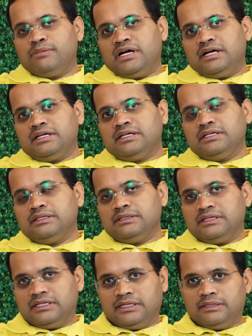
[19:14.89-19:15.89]
But
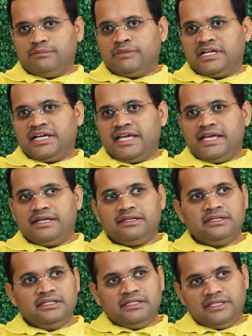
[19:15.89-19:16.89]

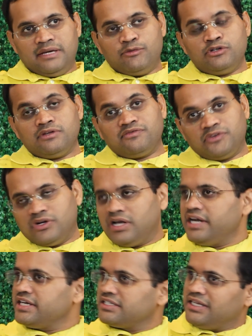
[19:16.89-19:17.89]
again, the amount of
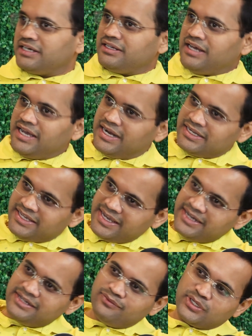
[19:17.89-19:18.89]
knowledge that I had
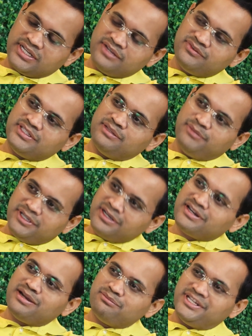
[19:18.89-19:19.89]
gained working with a
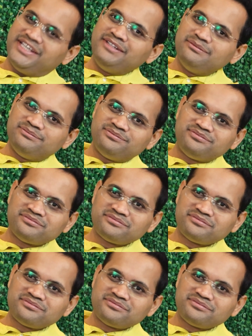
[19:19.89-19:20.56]
bigger company,